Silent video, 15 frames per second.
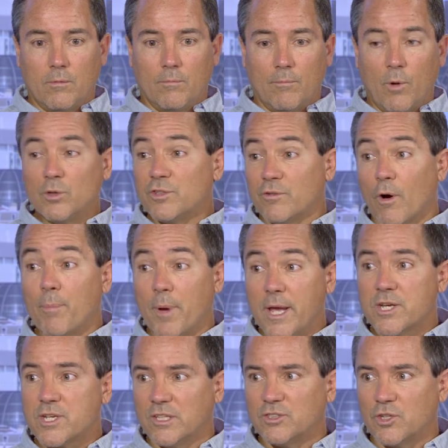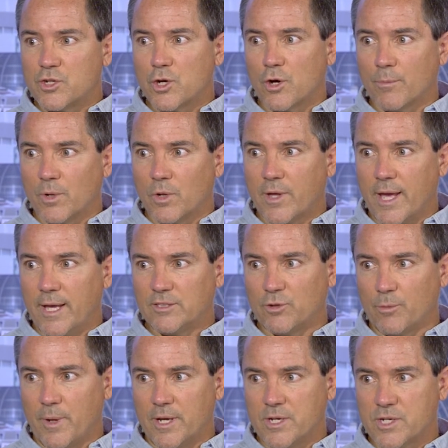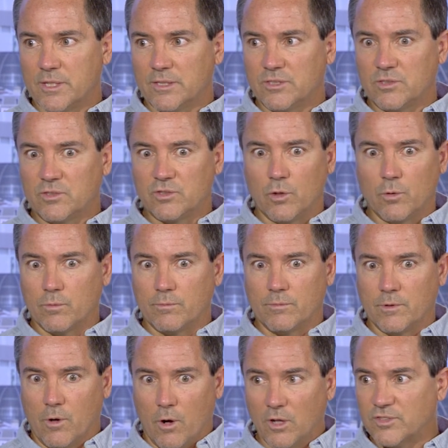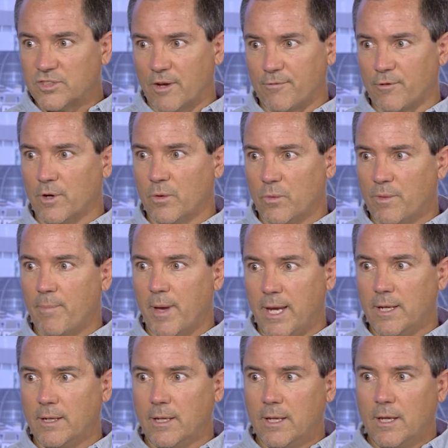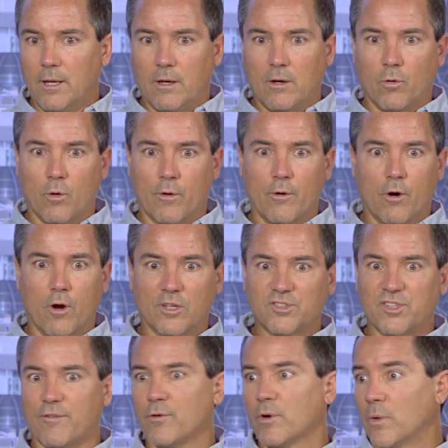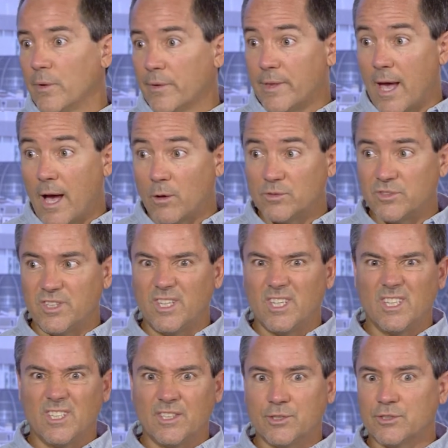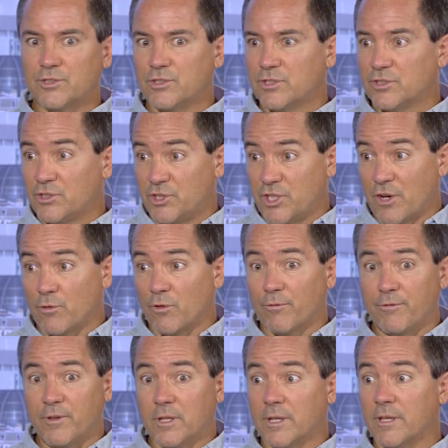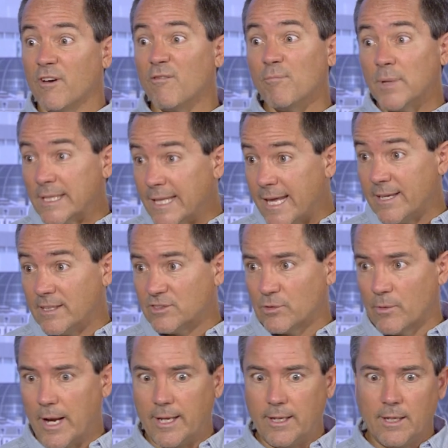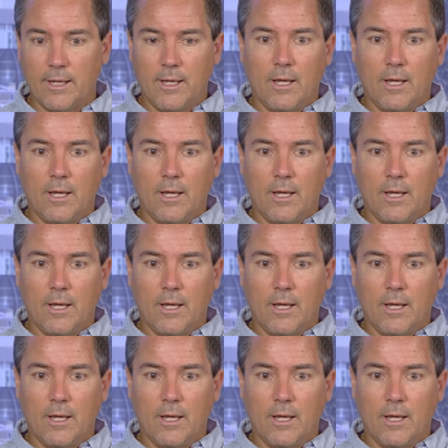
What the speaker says: Most of our patients are terminal cancer patients, so they're all suffering with pain, or they're all suffering with nausea, and they're just this general feeling of malaise, right?